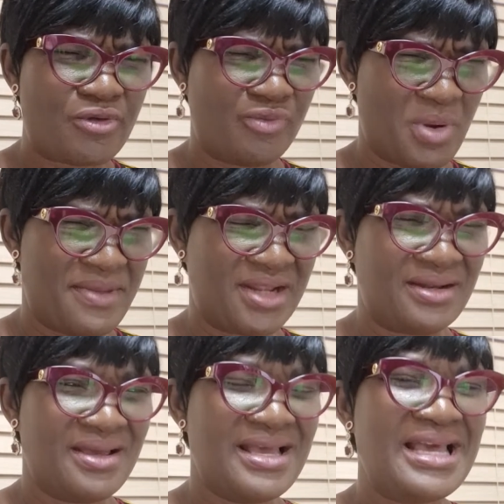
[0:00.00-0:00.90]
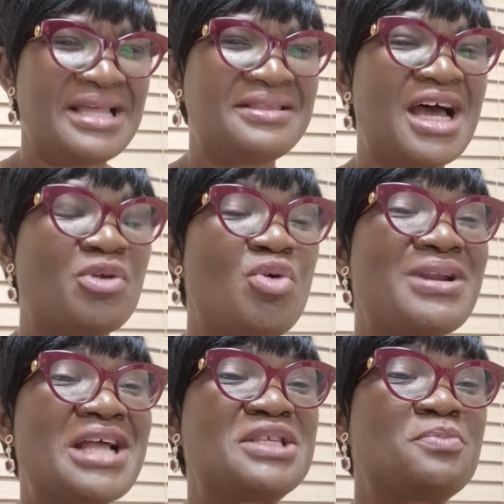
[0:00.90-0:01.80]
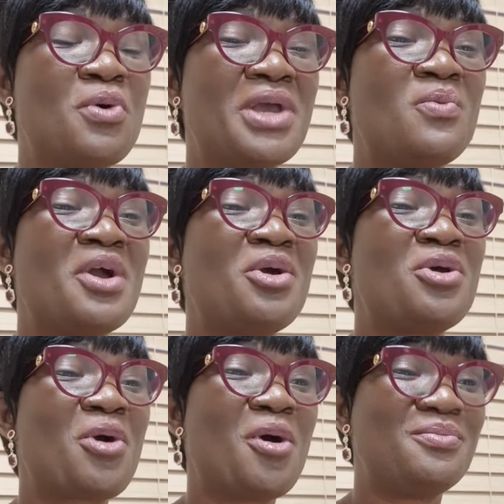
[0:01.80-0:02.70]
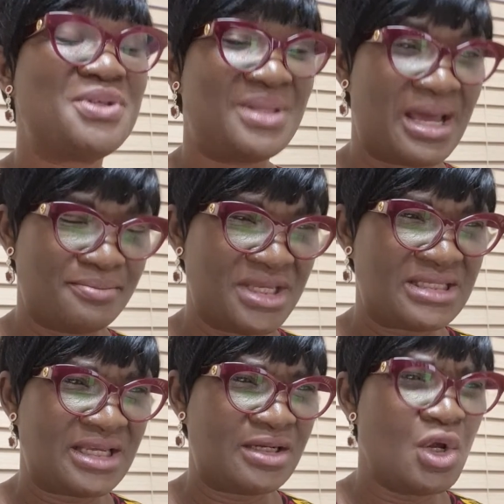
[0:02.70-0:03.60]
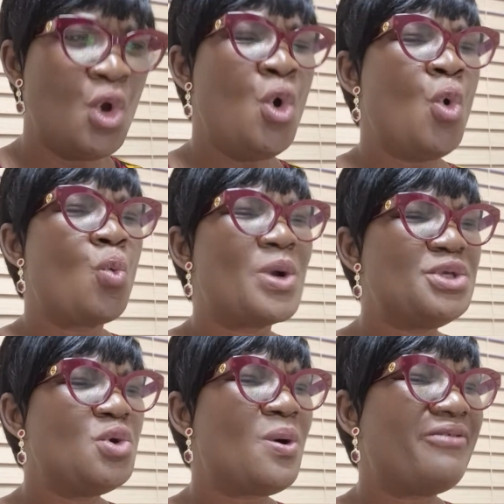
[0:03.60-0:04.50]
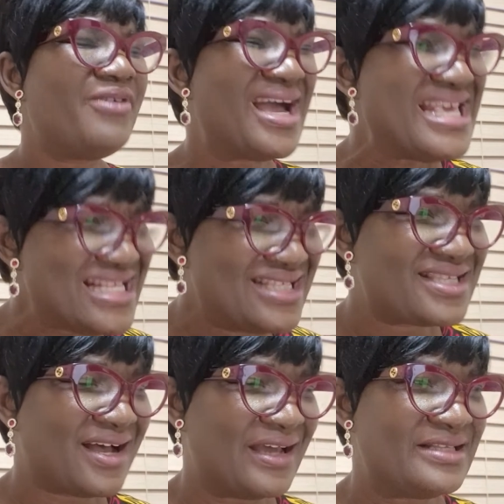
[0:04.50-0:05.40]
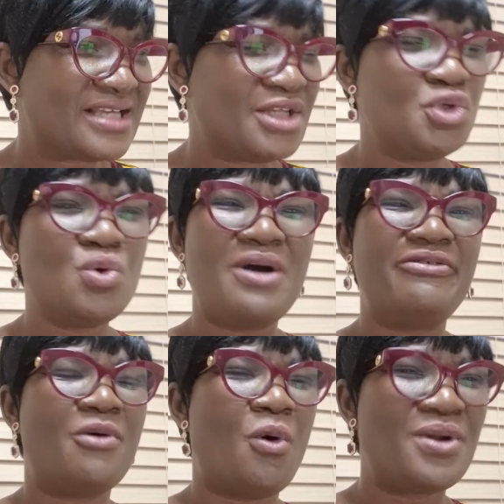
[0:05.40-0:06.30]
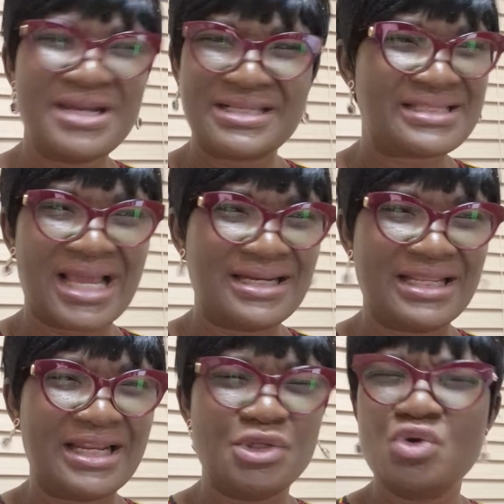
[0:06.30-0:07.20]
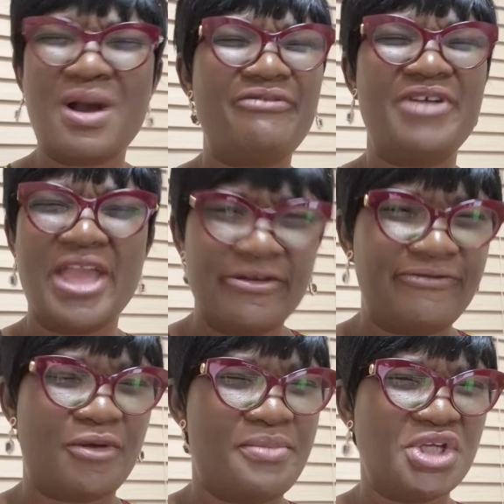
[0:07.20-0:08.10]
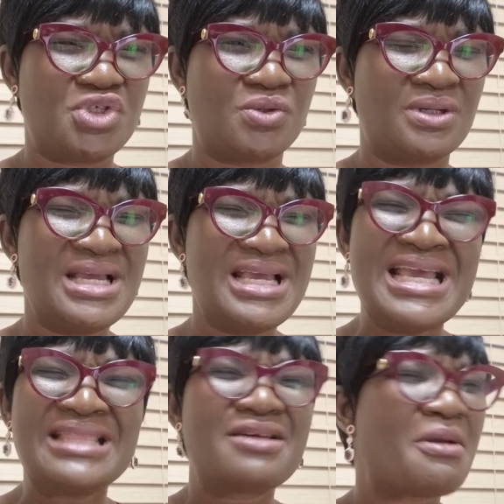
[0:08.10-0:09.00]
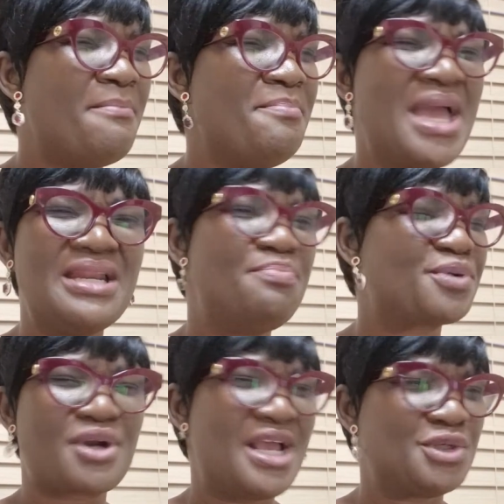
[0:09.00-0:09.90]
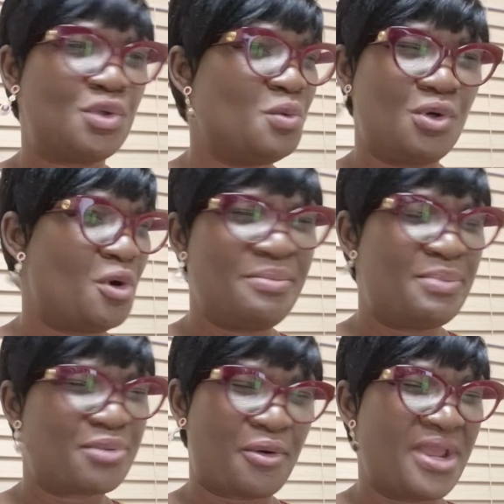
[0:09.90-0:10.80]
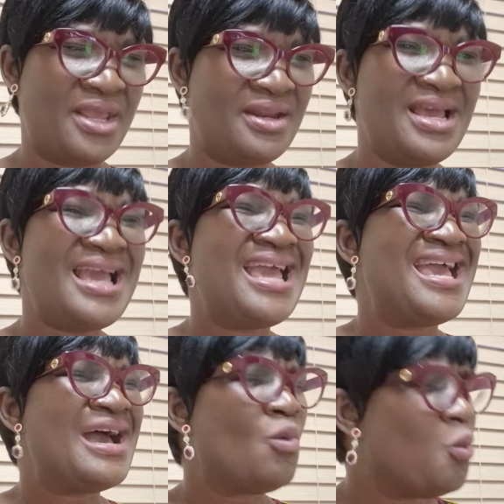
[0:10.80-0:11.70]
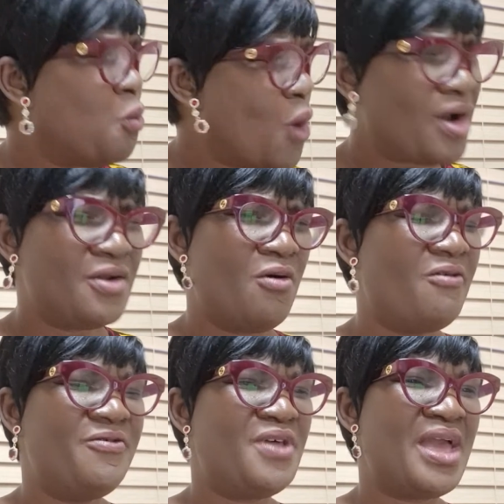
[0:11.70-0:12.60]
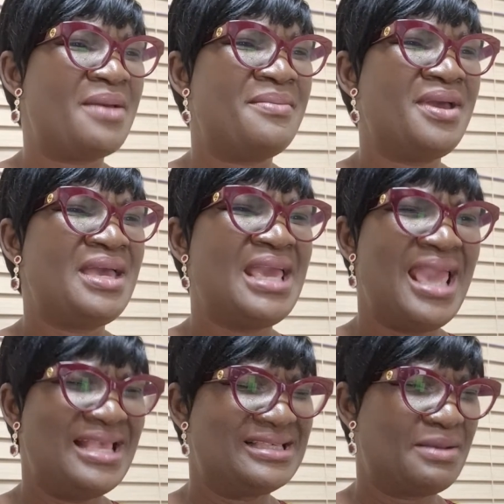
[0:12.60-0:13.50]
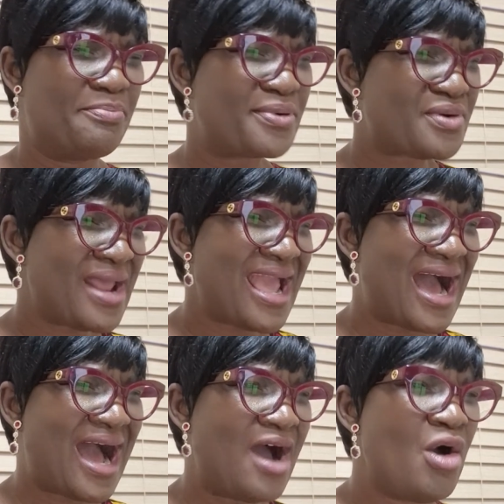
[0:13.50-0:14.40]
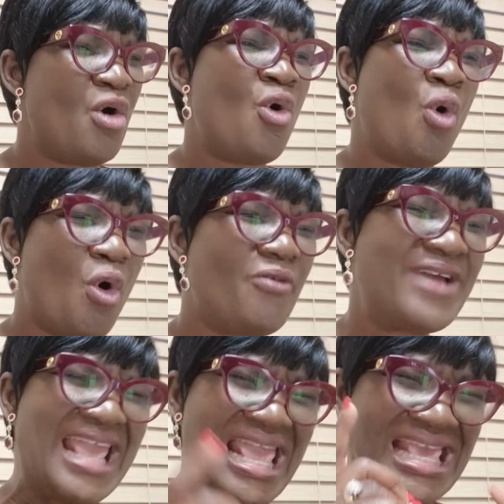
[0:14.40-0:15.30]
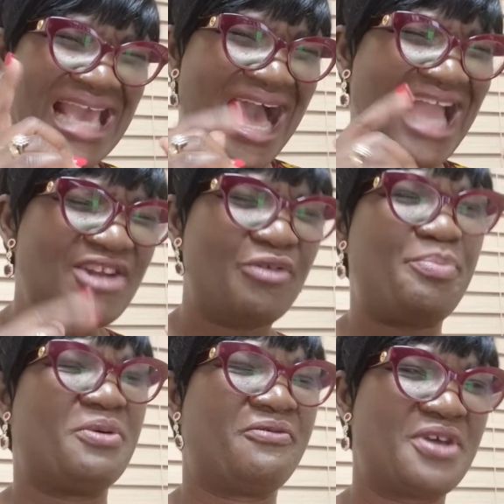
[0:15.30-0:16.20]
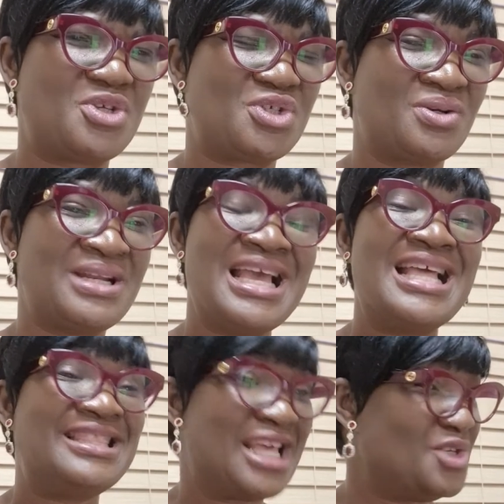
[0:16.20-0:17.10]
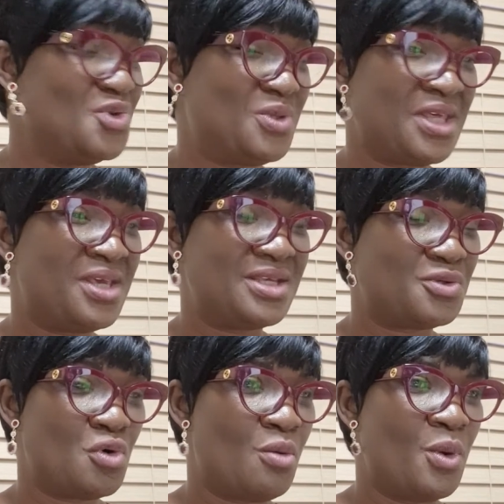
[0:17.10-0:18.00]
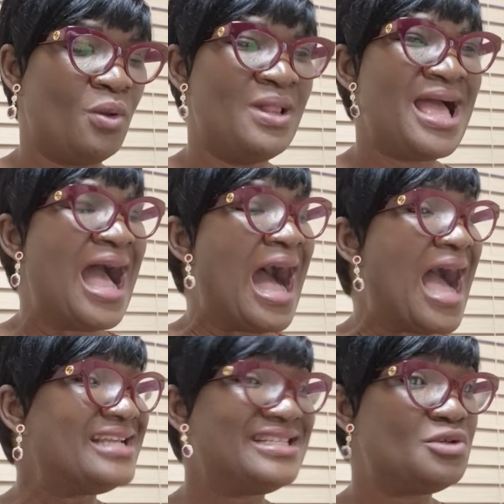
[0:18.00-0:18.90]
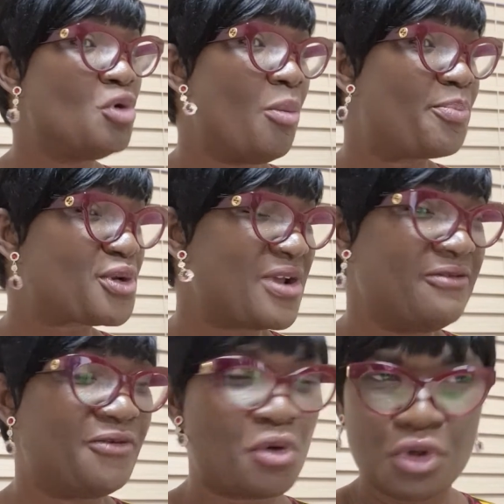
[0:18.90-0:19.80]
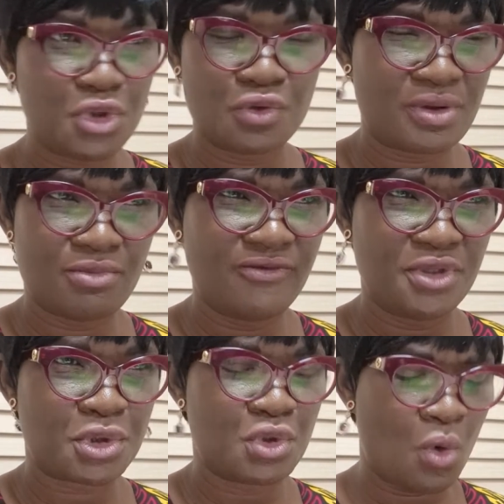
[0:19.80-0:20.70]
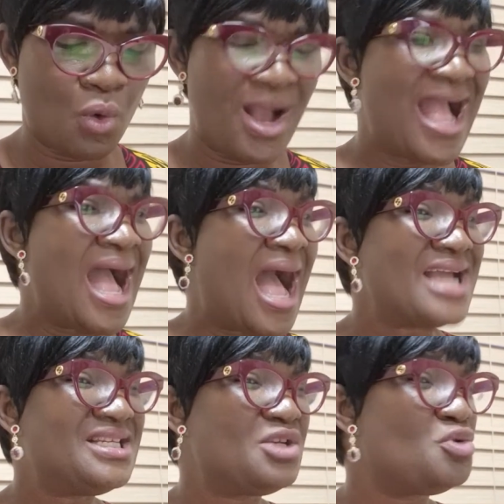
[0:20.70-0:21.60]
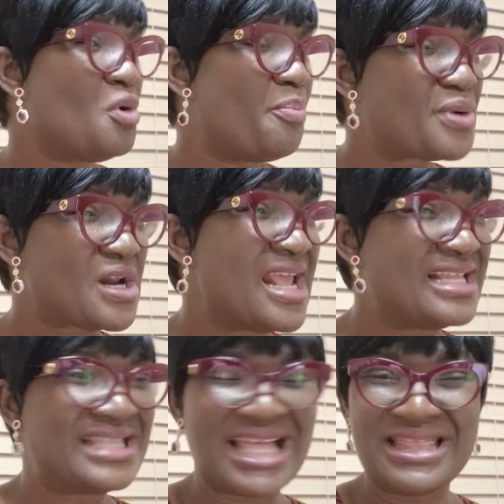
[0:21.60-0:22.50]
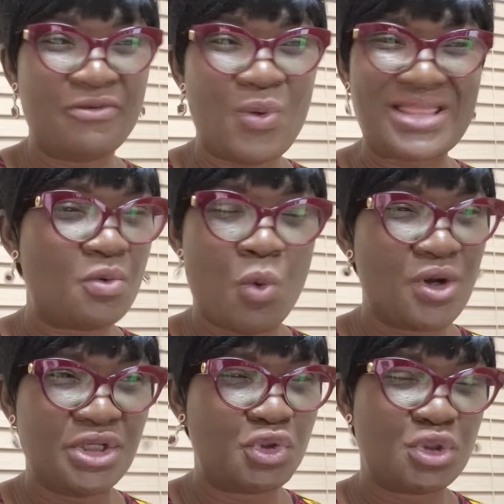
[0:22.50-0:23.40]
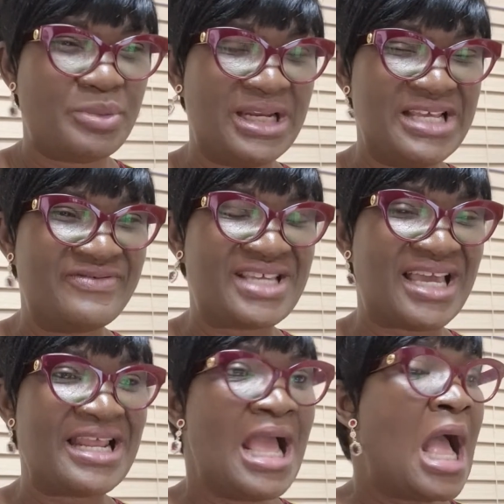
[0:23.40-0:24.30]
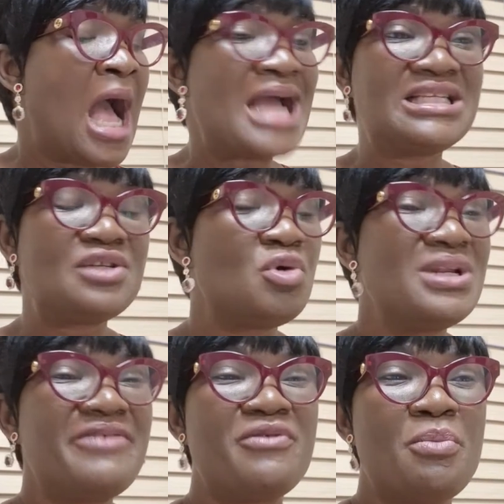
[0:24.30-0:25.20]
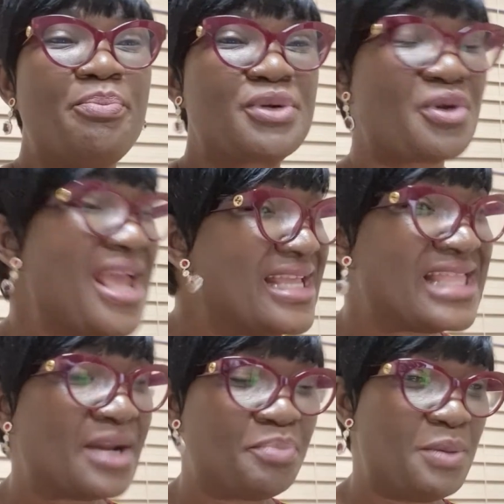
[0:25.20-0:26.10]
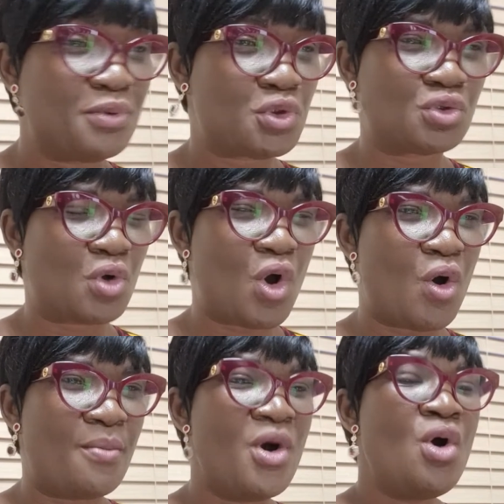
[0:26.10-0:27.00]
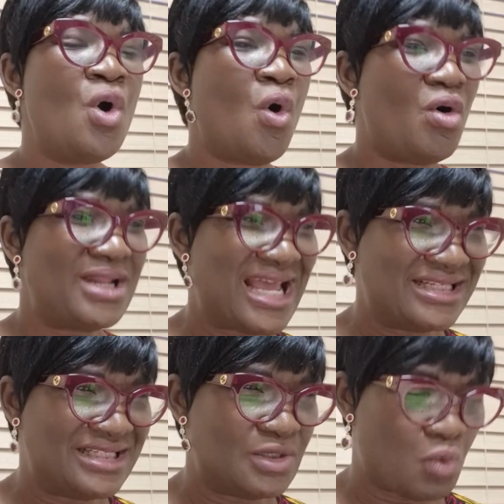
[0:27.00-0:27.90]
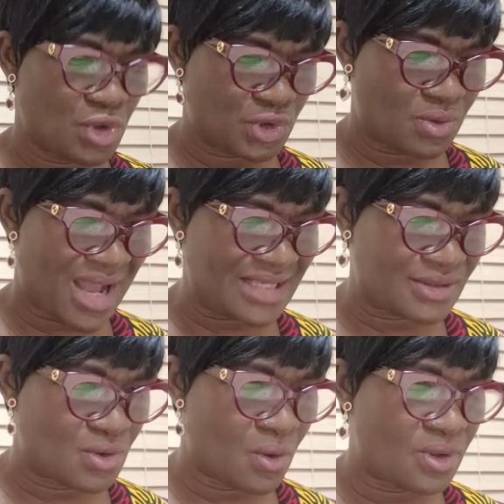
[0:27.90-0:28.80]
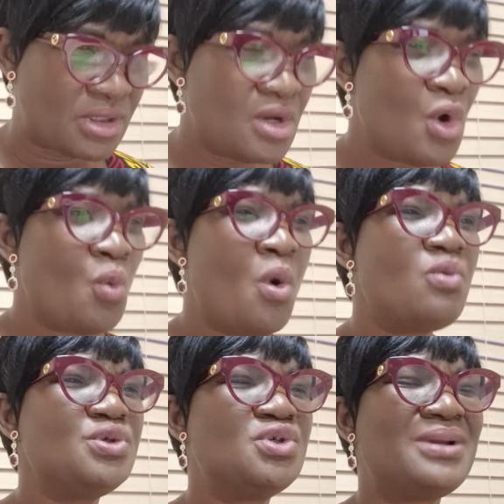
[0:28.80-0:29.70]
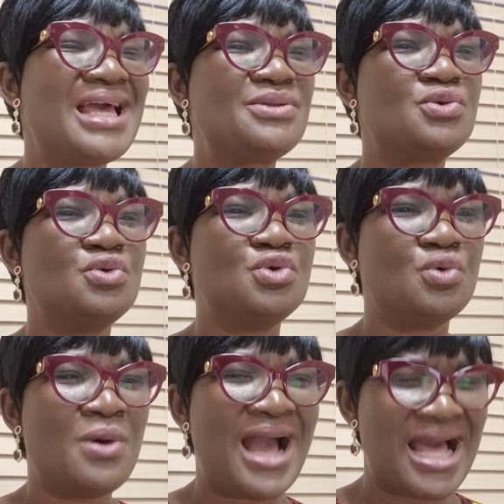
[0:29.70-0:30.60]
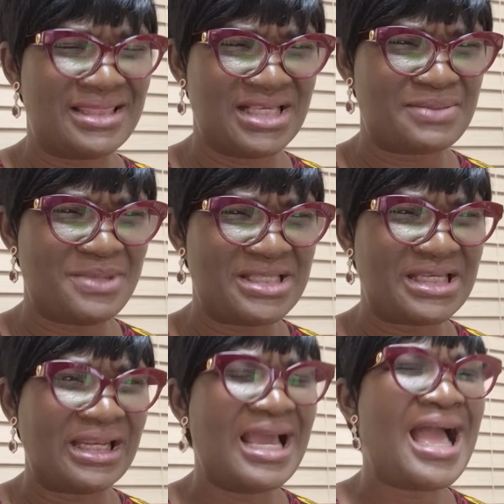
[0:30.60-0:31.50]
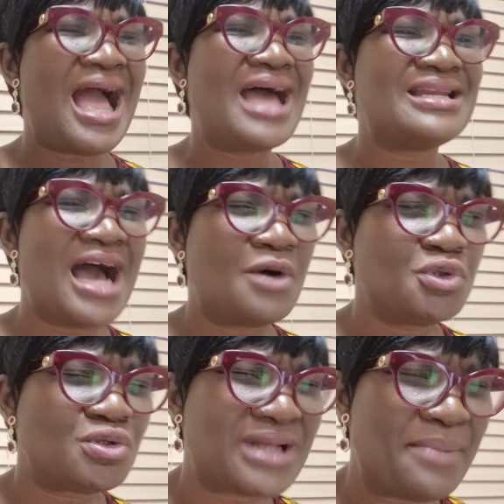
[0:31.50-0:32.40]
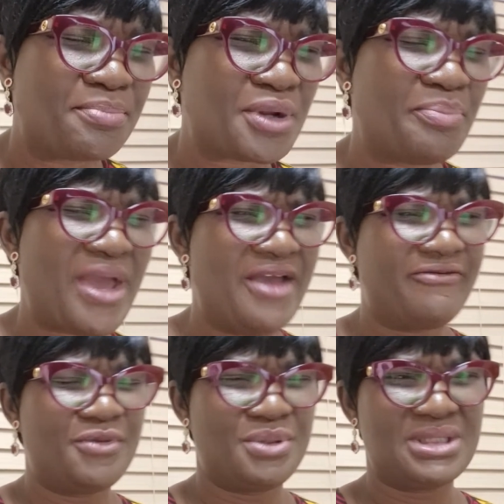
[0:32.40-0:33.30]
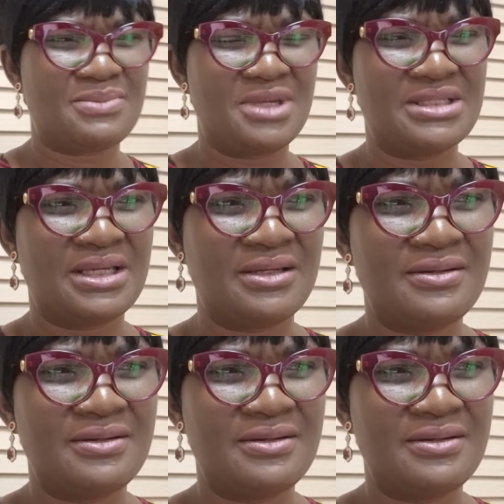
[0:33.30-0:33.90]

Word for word: of women that God had spoken were going to come to that meeting. When you have insights and you have understanding and you have information, there are many prayers you will not be praying. One of them is the prayer of a kind of perfection that you think is normal. I did not pray for God to remove the snow. I did not pray that the weather warning should be lifted. I did not even pray that people should come. All I did was to ask God, What would you like to do at this meeting? And how should I prepare for this meeting?